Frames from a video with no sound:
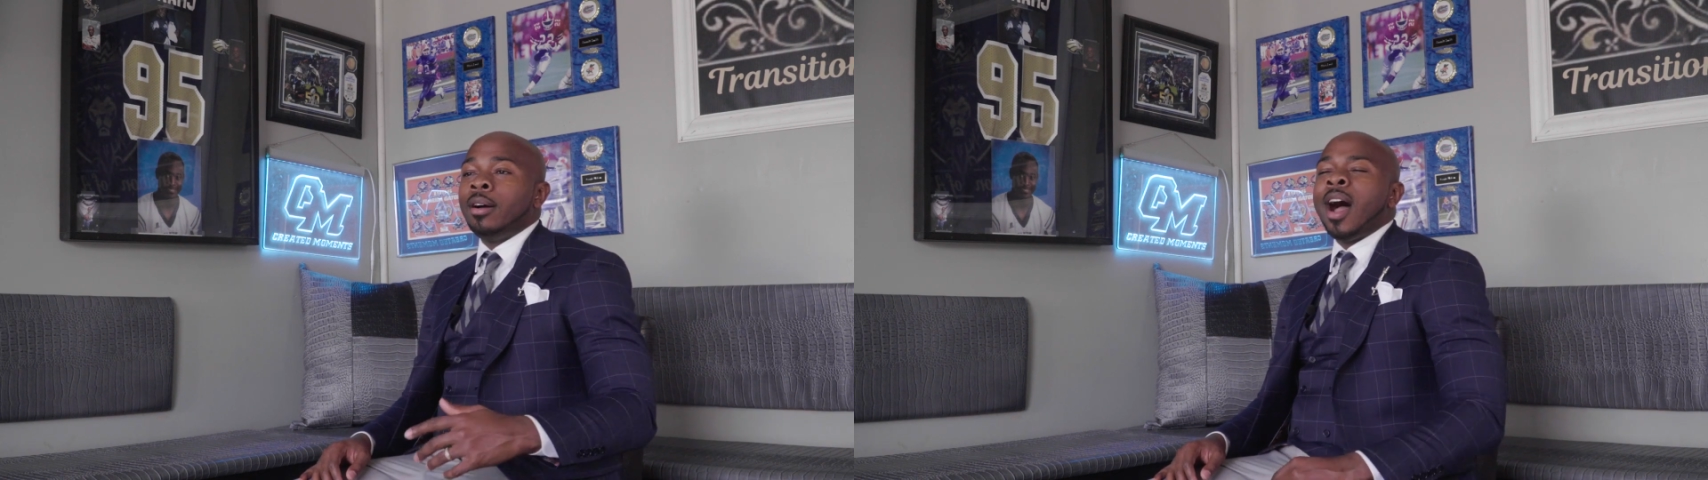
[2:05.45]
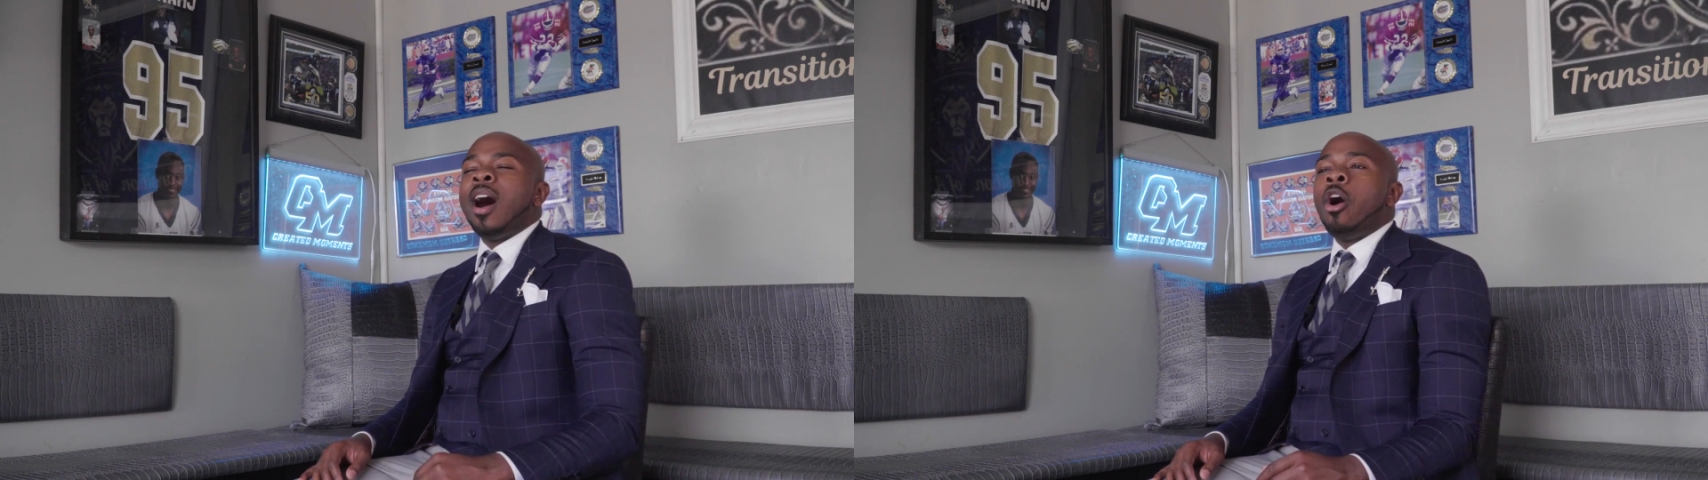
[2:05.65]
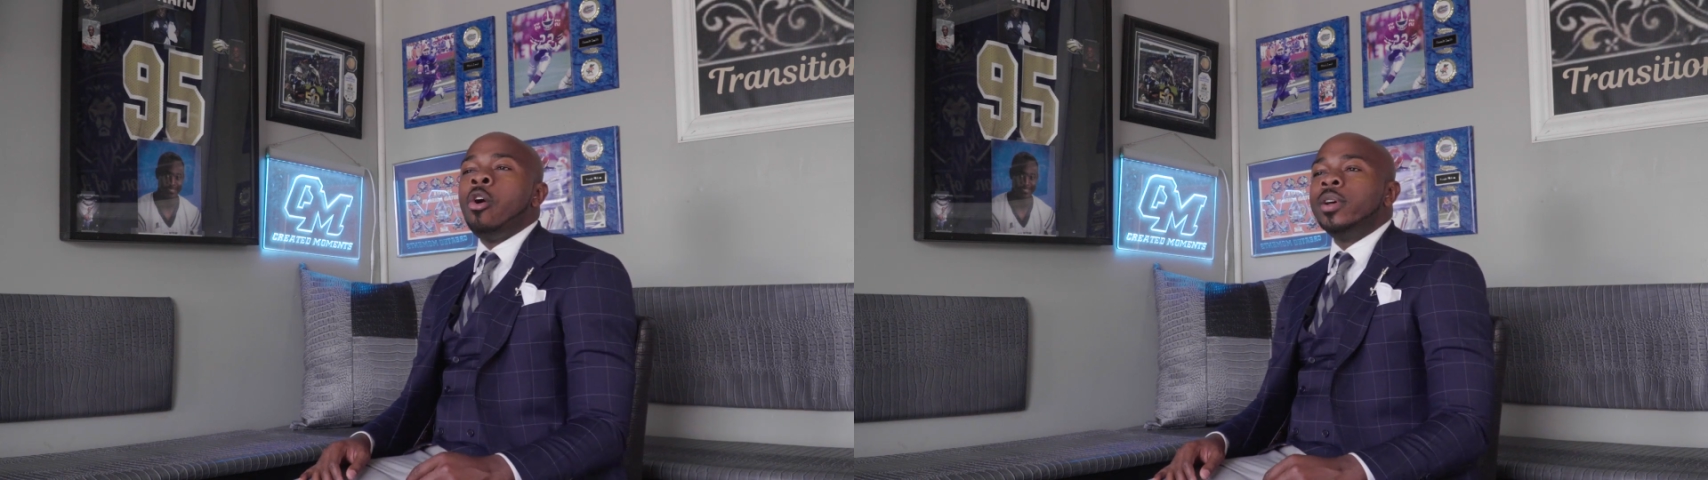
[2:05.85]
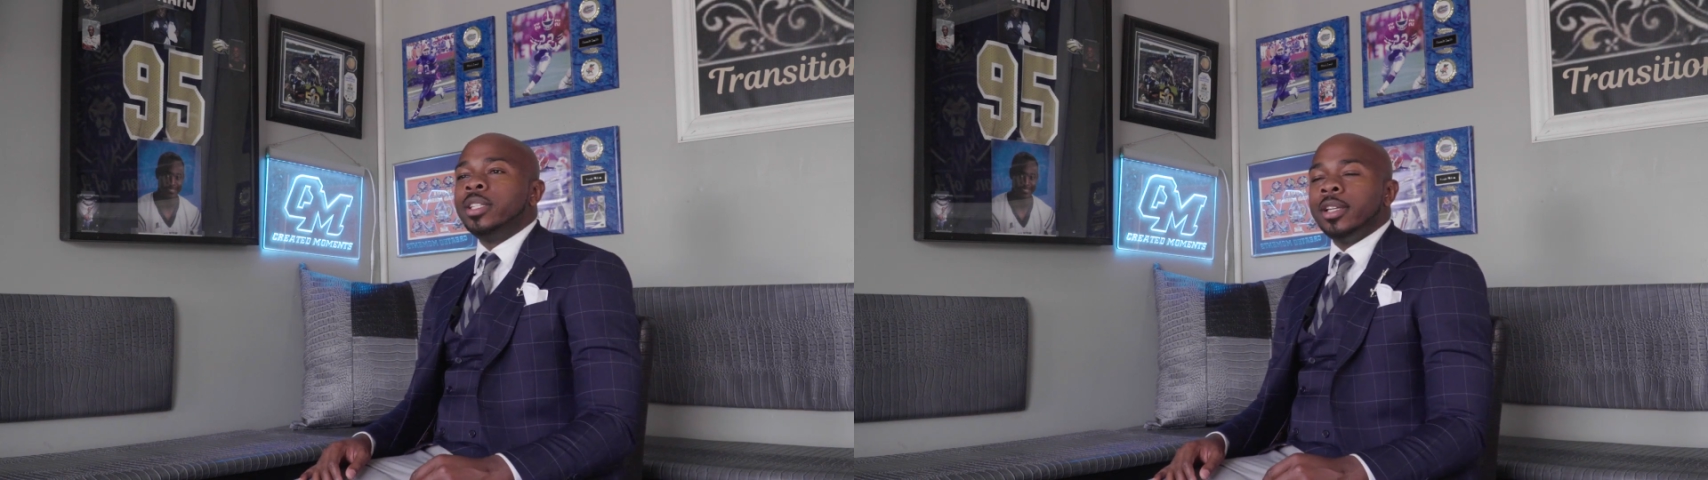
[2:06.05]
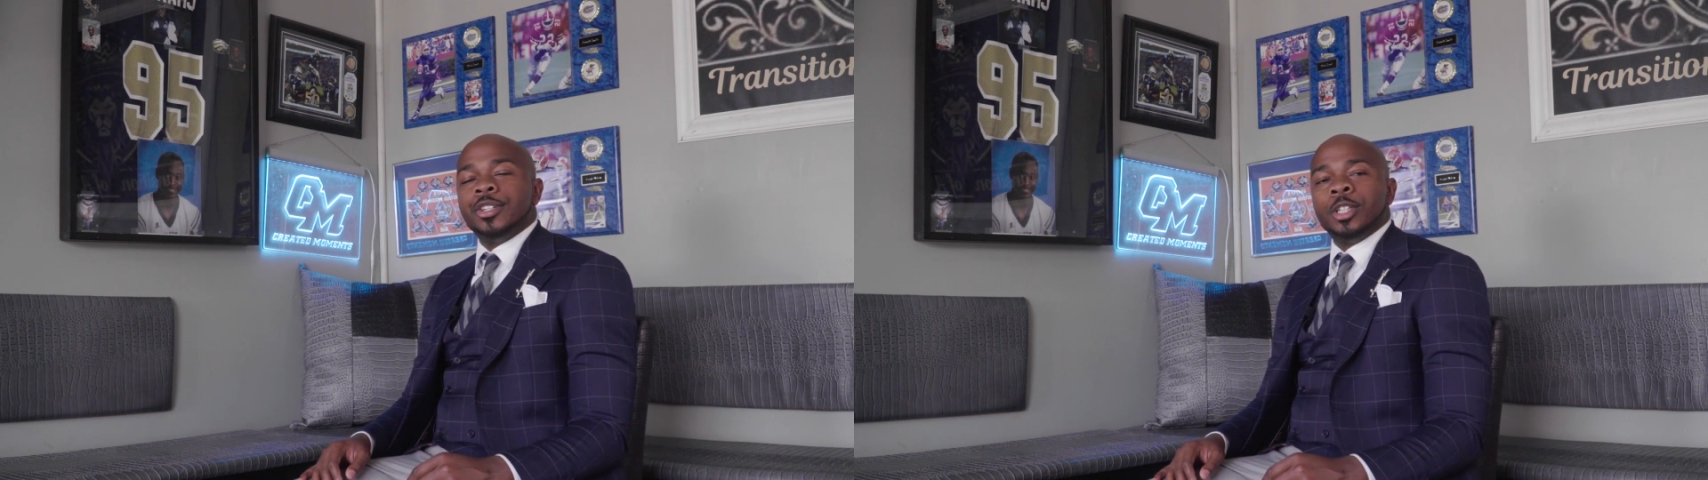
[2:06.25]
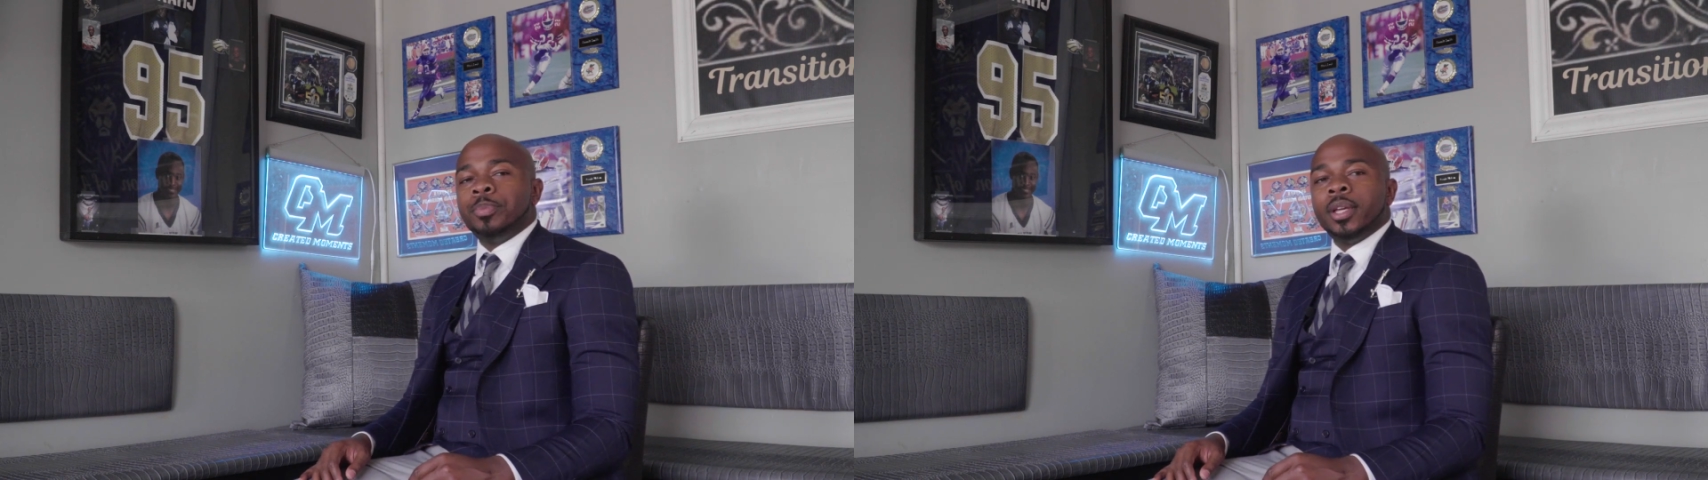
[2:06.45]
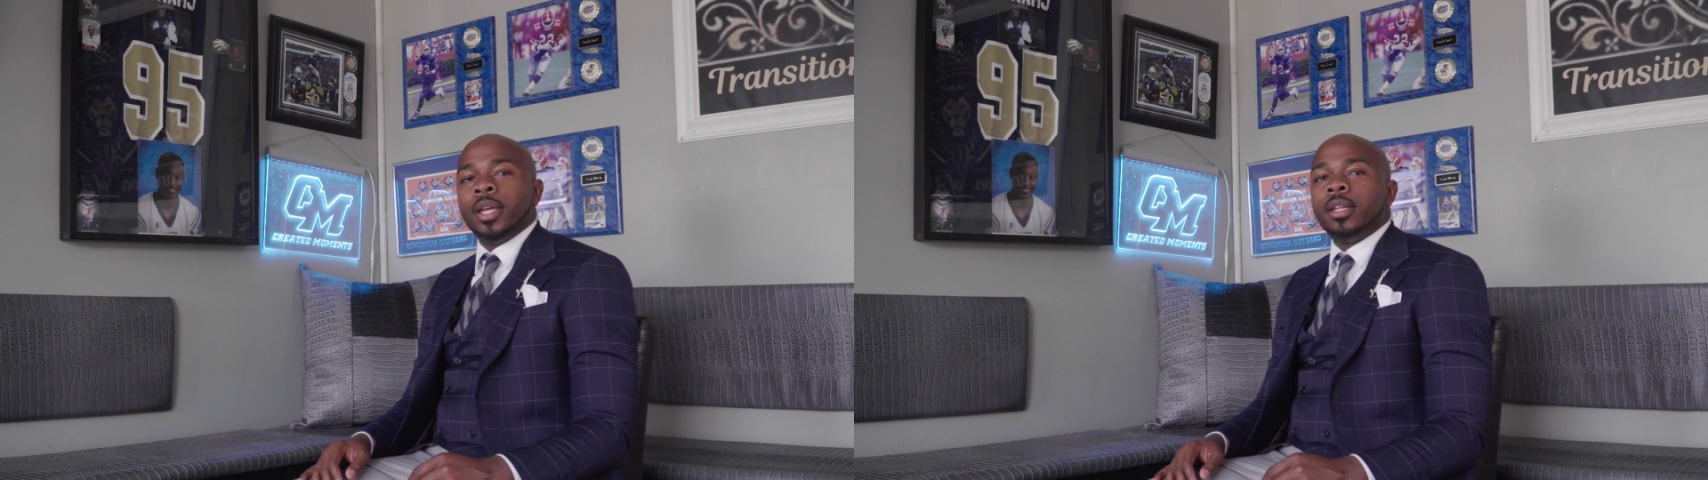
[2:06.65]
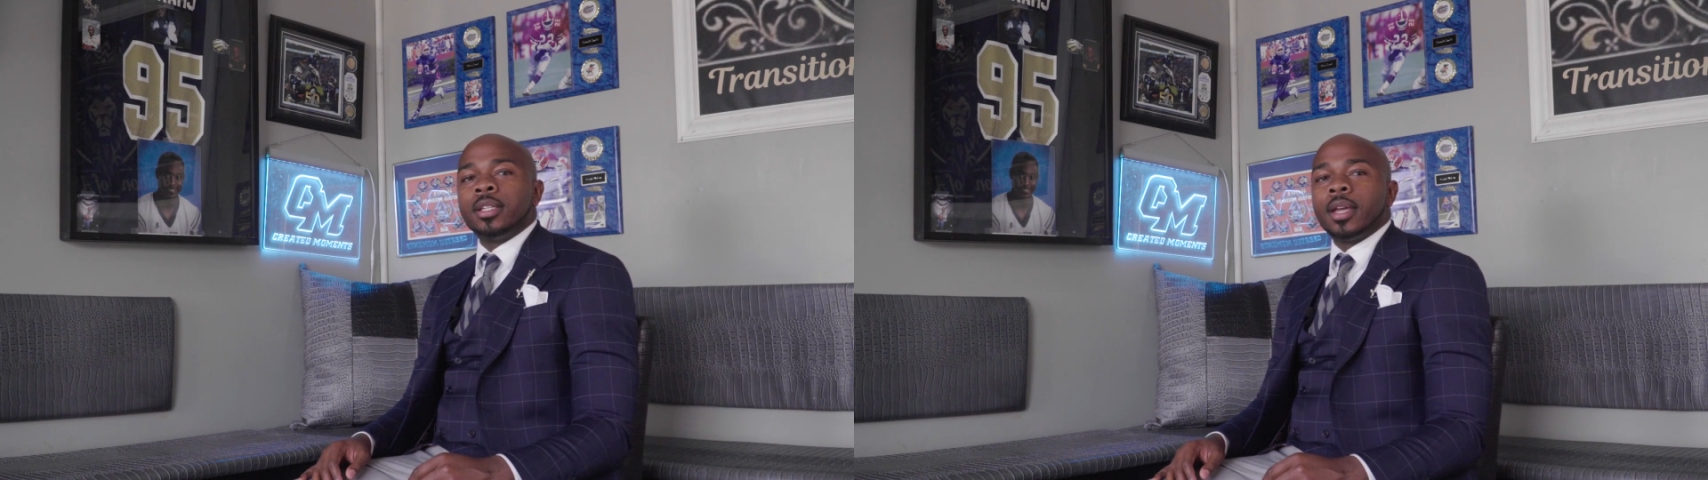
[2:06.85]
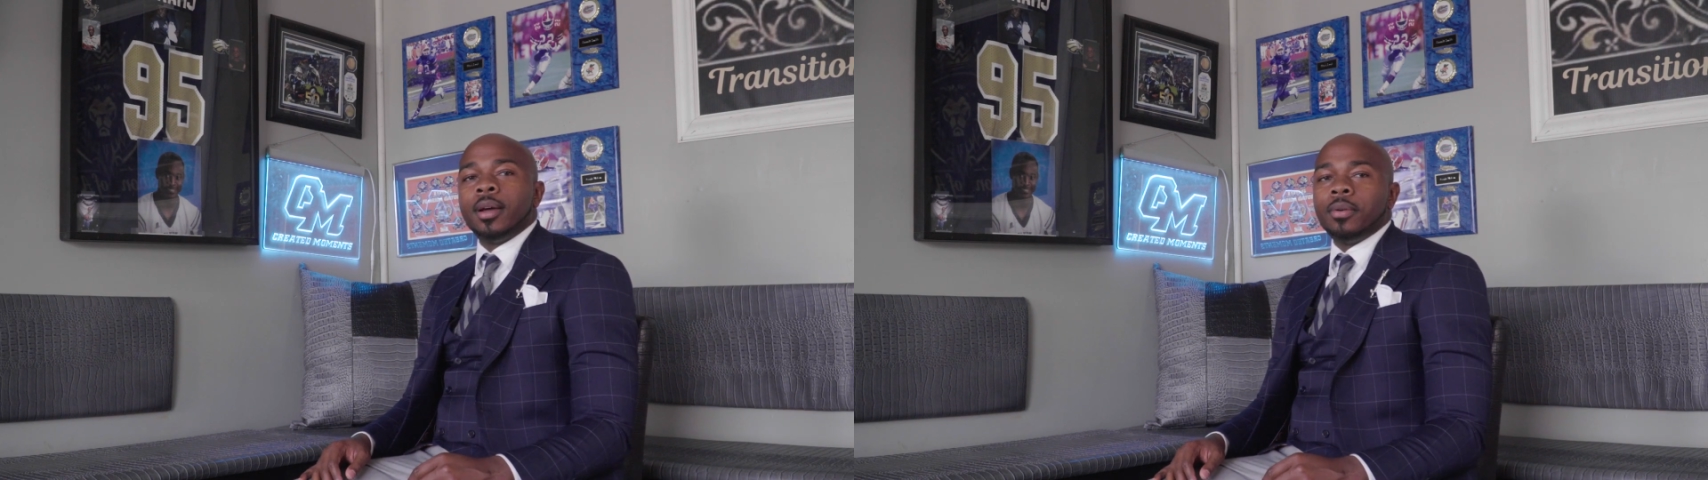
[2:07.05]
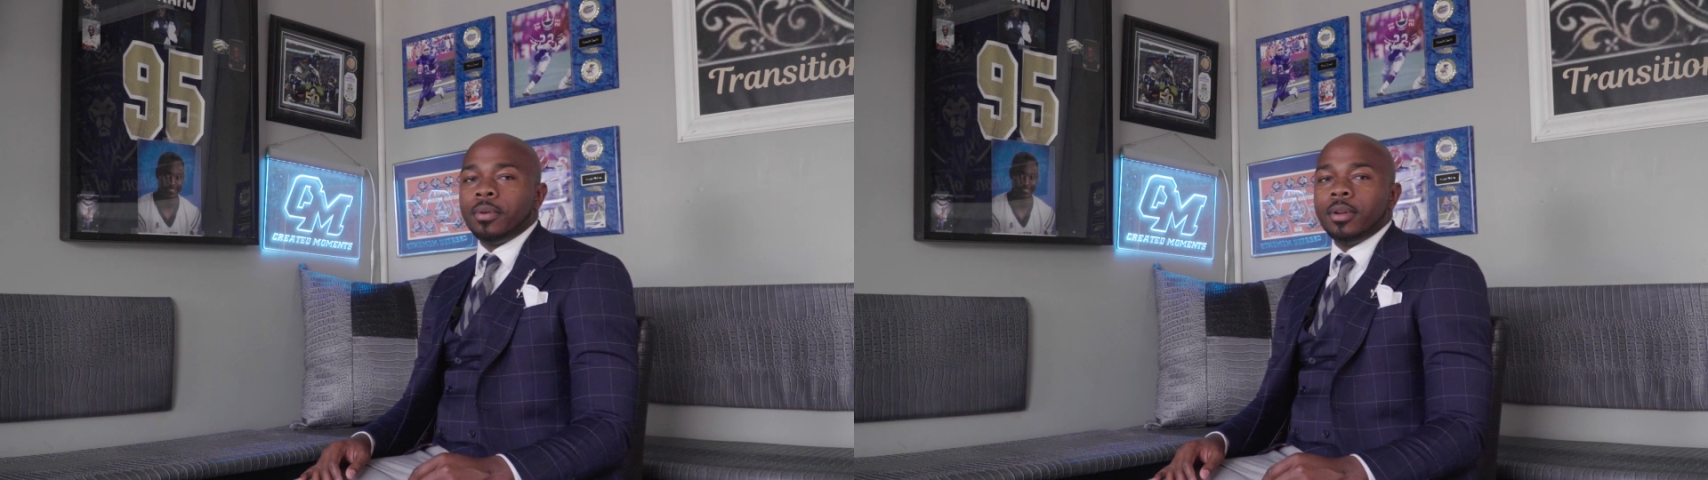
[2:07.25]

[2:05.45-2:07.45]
I always did a GPA discount.